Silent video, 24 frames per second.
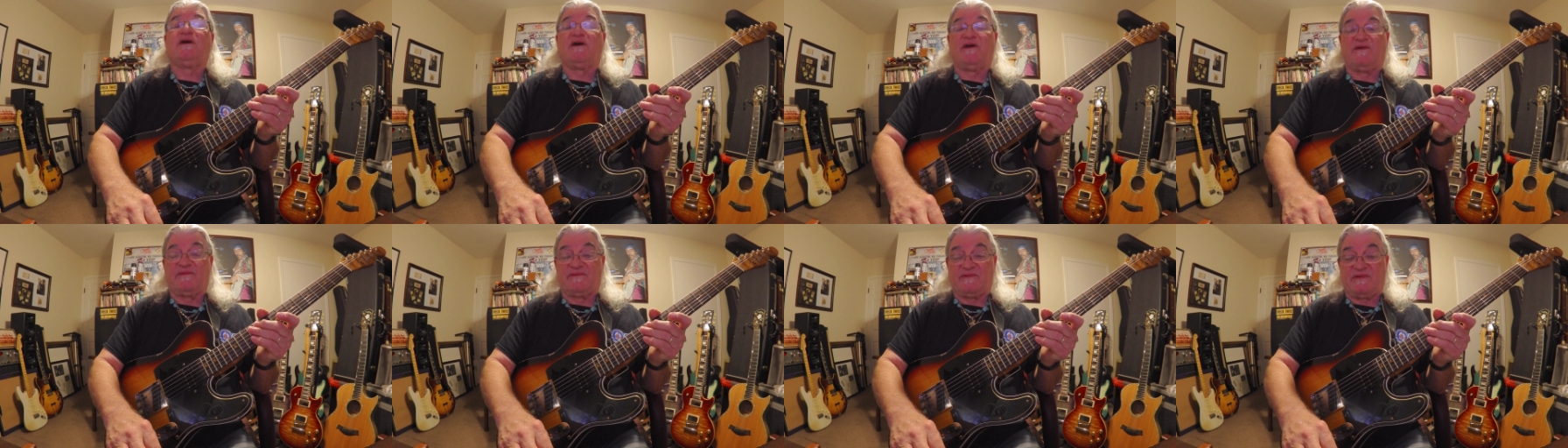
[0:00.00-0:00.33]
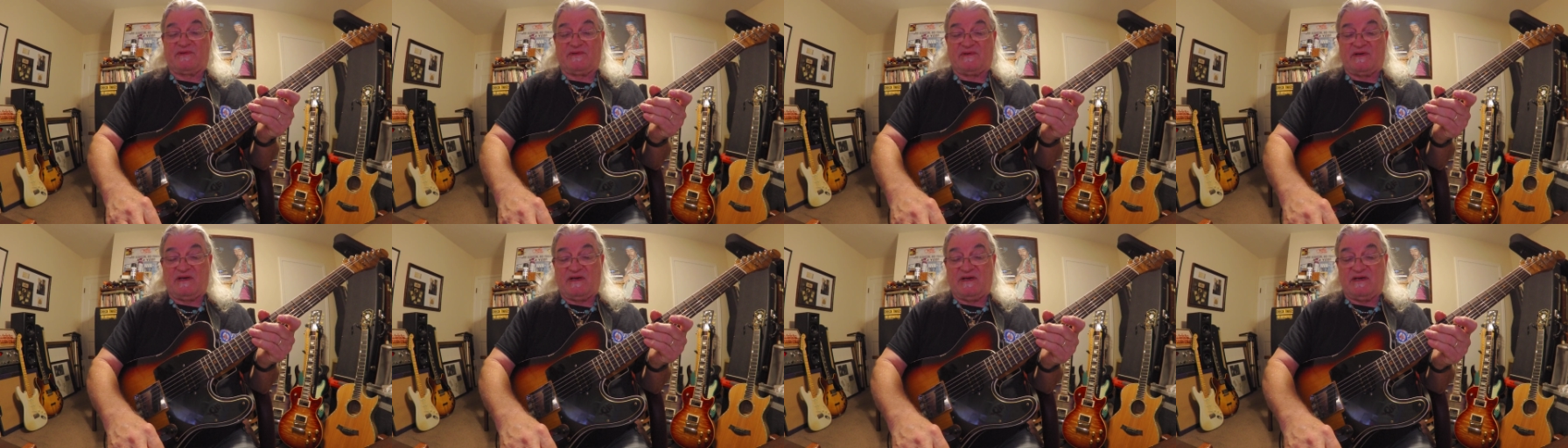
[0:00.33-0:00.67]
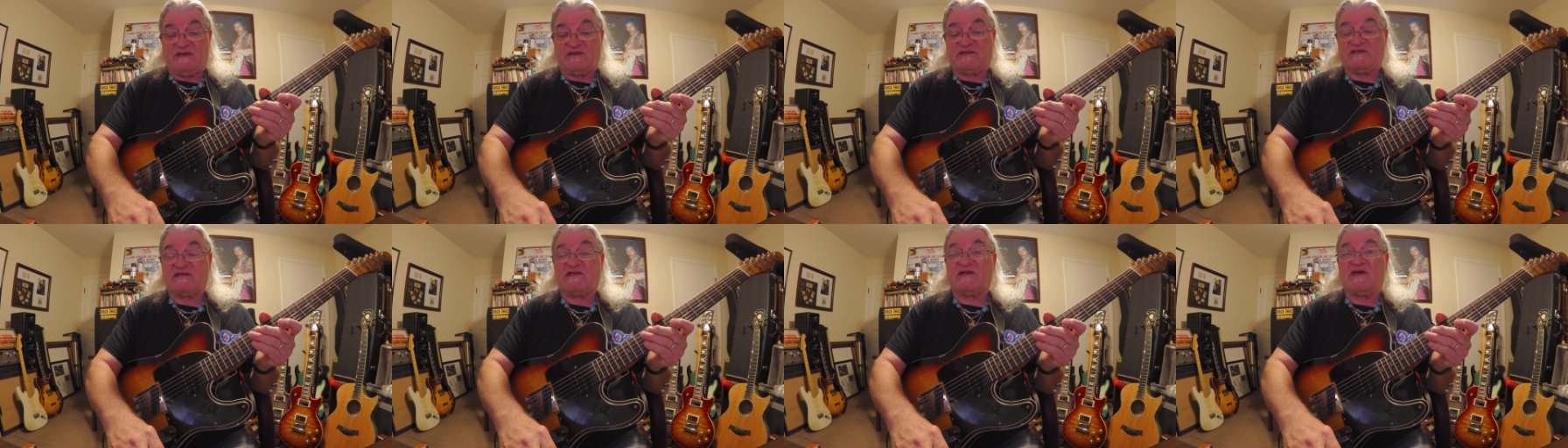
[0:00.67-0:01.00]
over
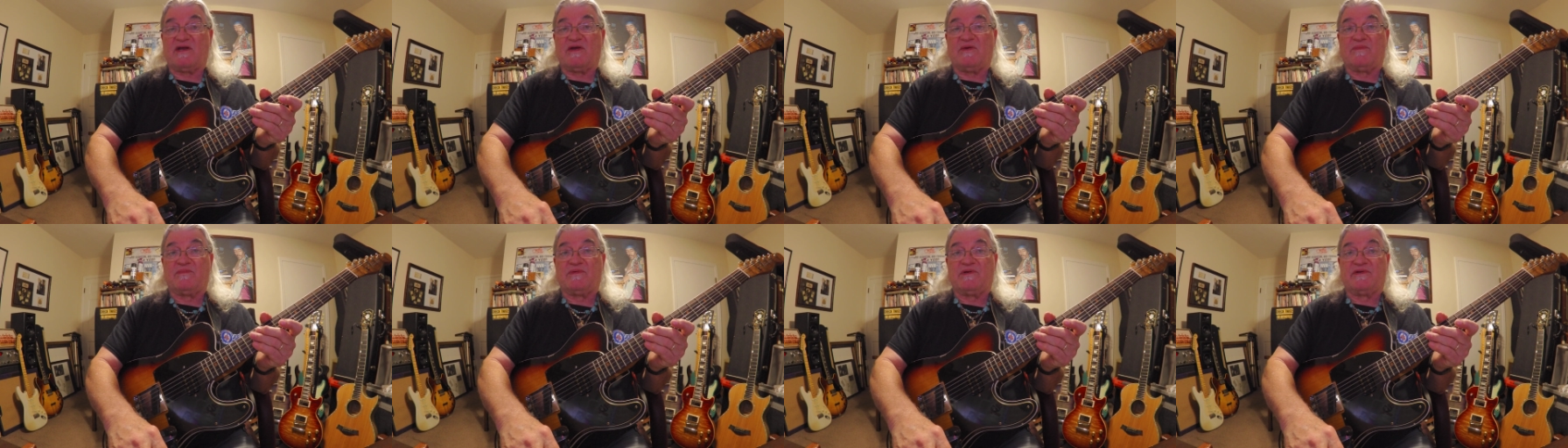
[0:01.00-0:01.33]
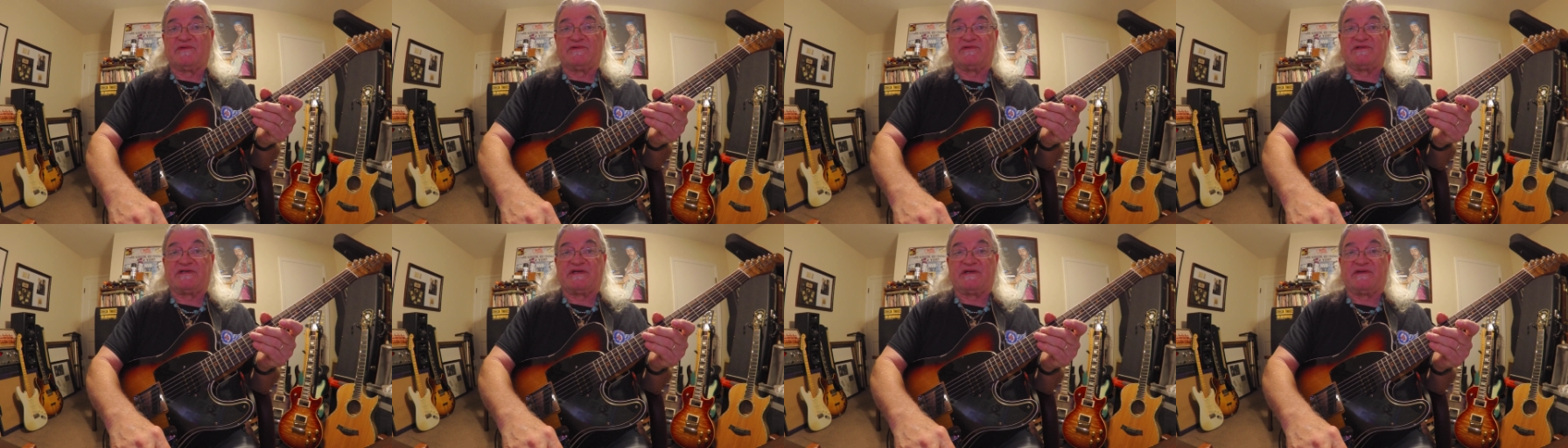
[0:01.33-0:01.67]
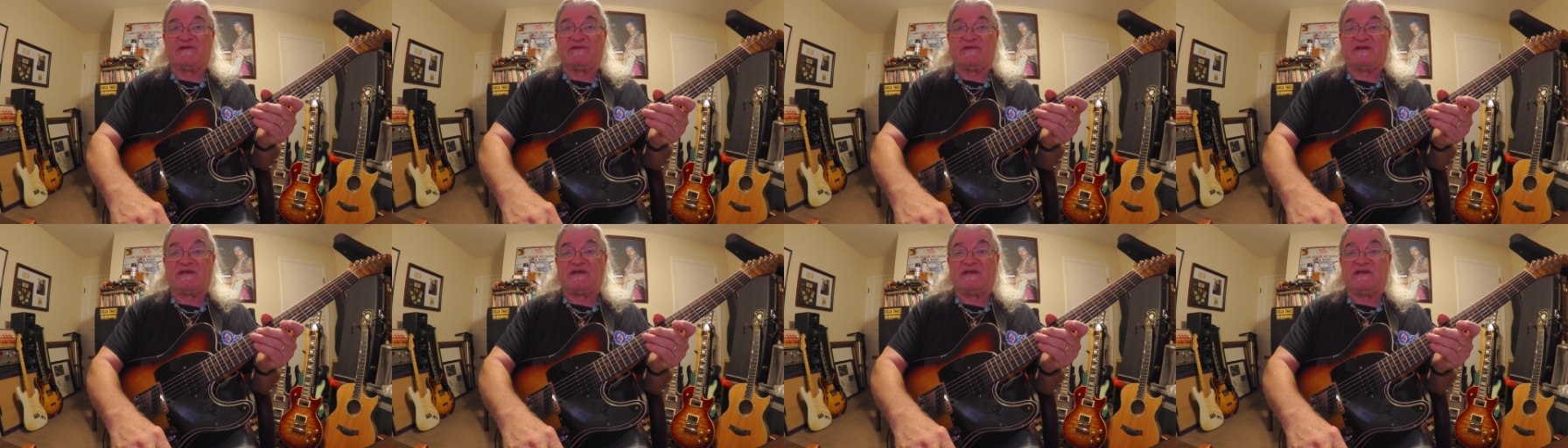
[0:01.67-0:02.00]
slow blues here
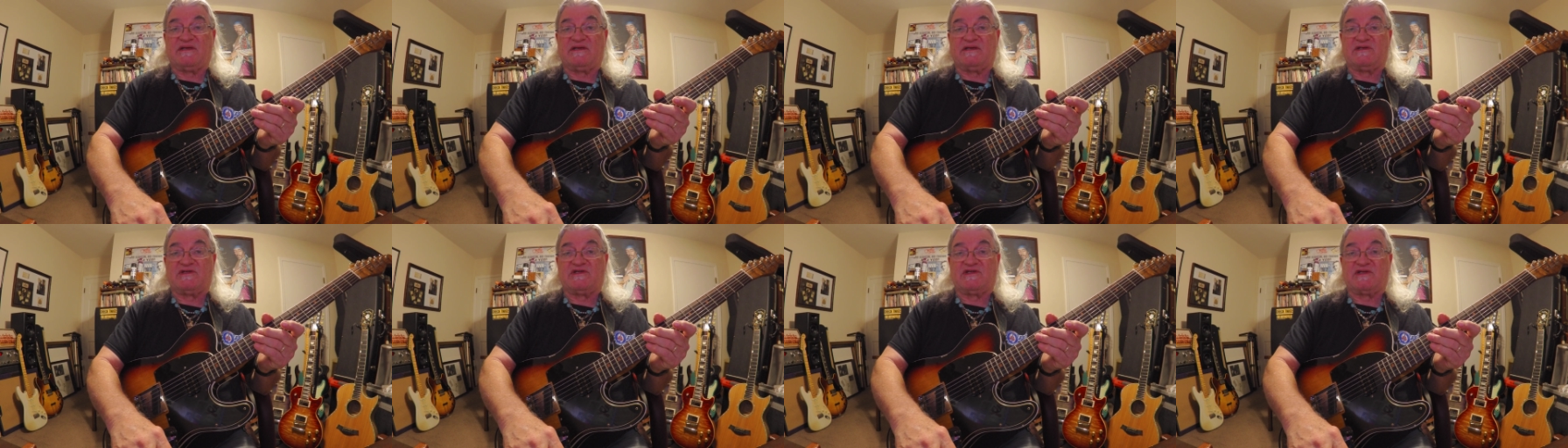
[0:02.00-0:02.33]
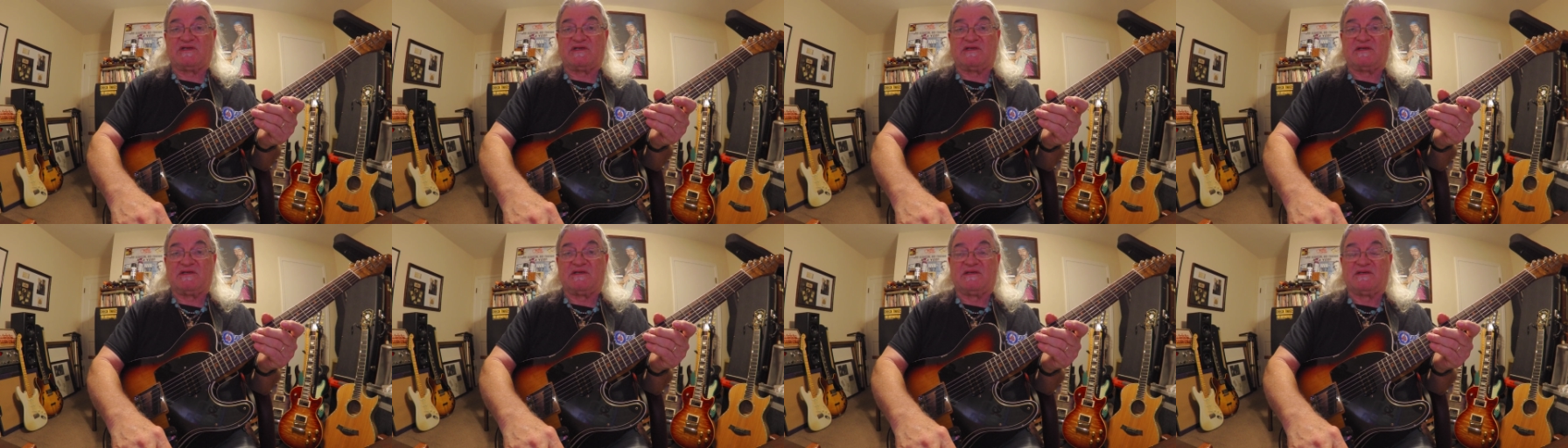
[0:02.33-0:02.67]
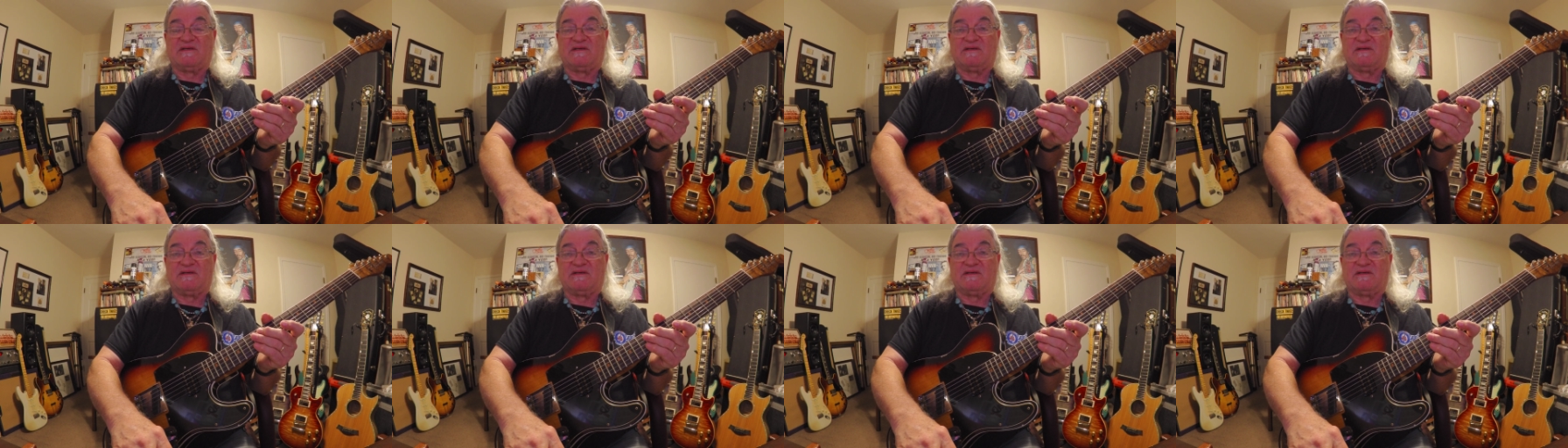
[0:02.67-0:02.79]
in the key of G.